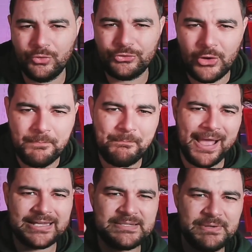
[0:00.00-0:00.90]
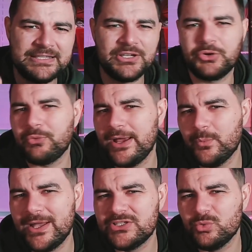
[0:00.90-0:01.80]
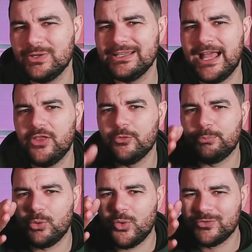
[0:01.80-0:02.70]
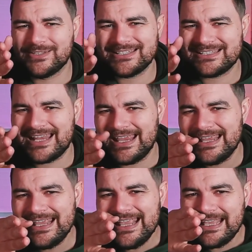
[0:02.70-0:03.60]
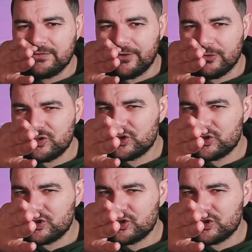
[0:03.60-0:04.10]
also backspin's a great way to allow the ball to stay in a very